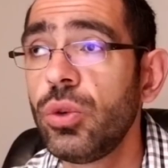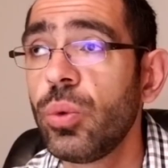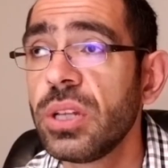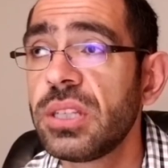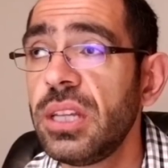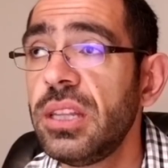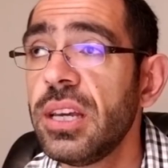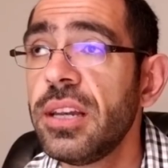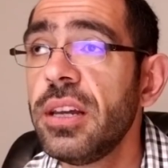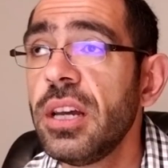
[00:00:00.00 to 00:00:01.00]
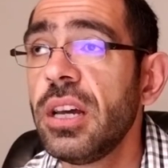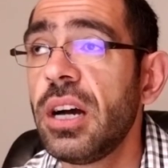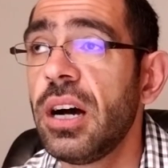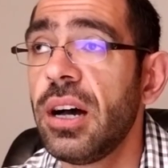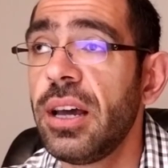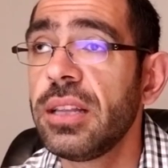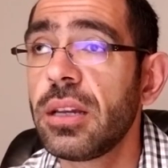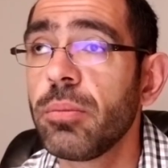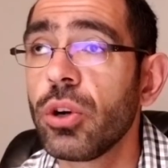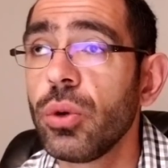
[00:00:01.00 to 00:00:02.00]
runs they did. Ended
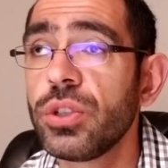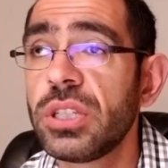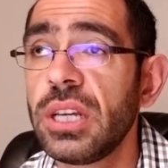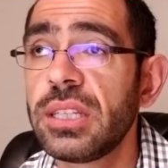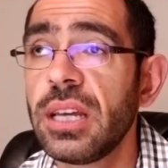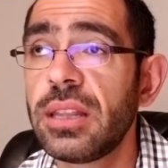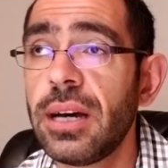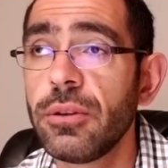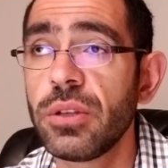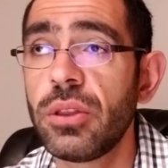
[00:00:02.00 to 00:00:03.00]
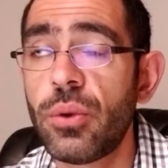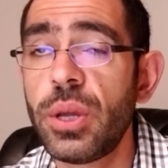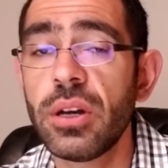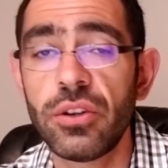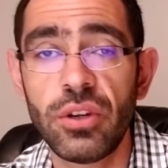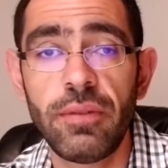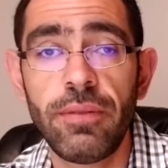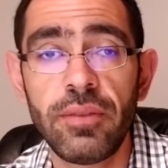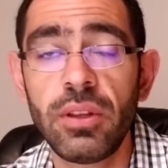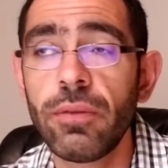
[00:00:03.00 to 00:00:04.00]
up grossing
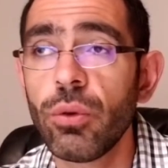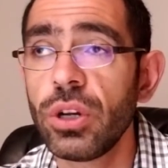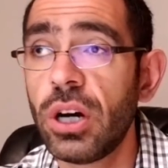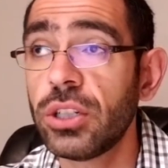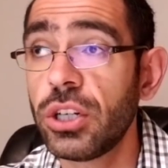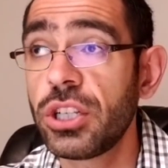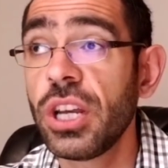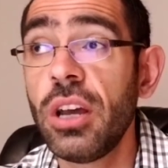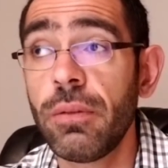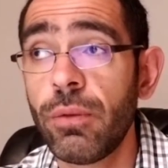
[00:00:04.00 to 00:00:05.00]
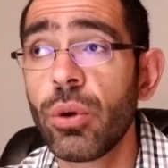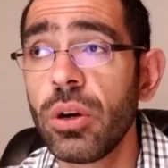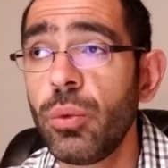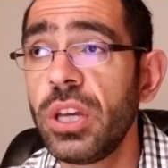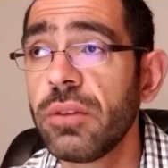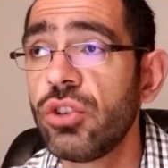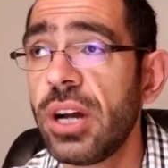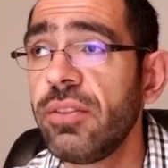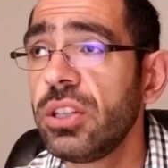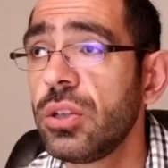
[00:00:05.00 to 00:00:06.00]
$10,354 for a week of
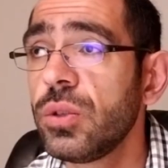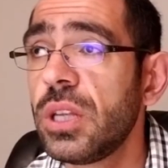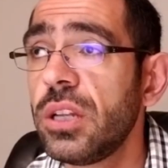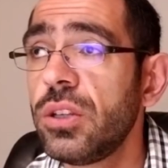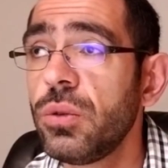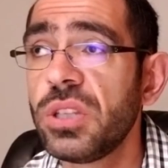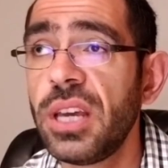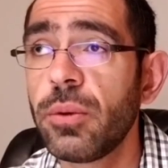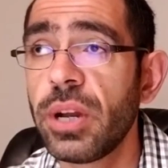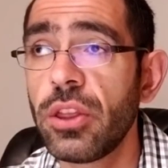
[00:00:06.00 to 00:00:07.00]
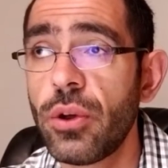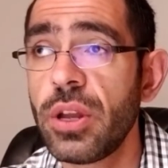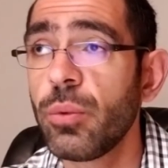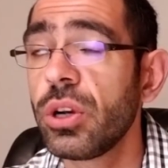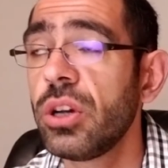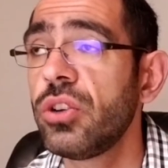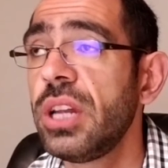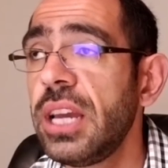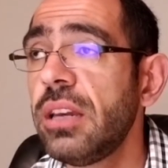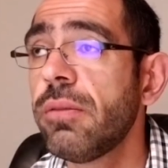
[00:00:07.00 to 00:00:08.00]
driving, Tuesday to Tuesday. Ran
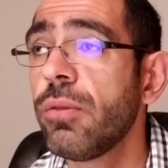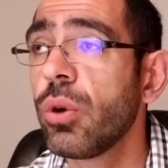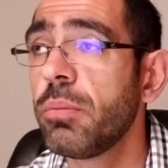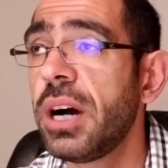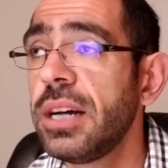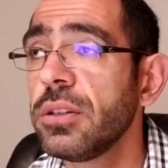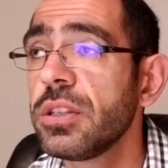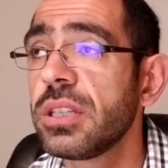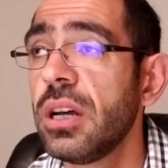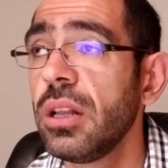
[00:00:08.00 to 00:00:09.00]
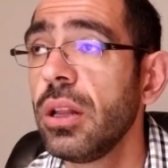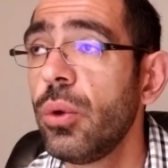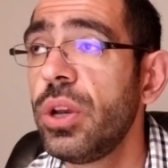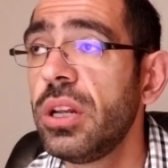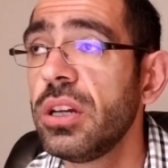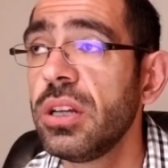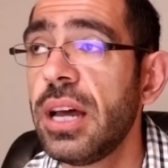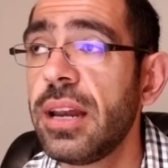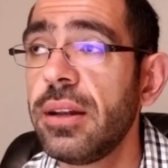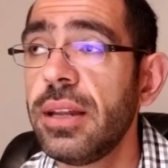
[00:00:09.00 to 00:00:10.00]
3,184 miles loaded
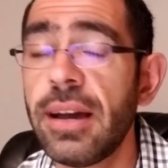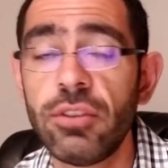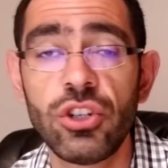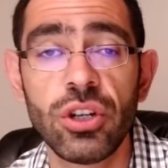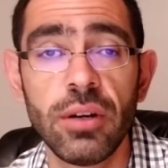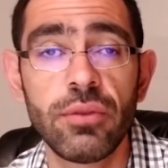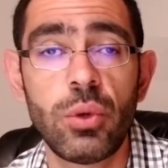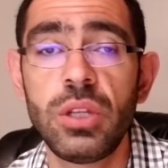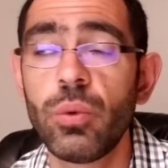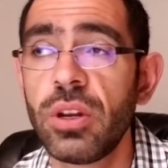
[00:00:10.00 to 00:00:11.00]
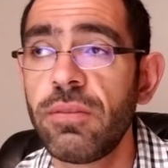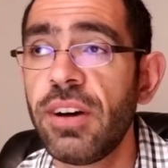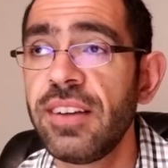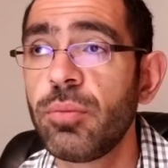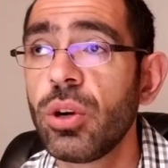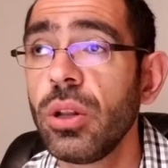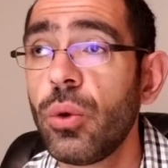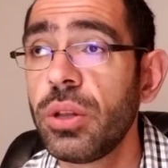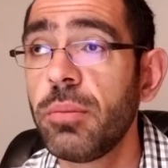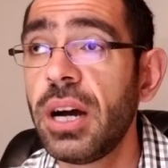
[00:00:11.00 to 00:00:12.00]
at an average of $325 per
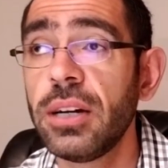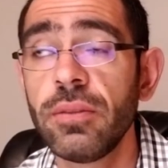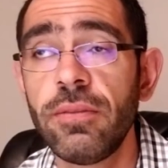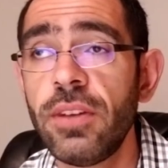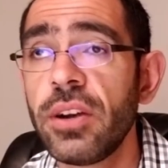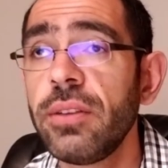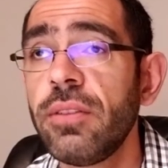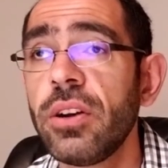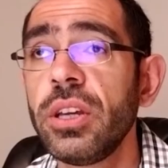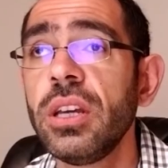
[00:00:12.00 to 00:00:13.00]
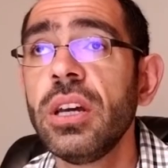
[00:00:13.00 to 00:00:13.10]
loaded mile. Very, very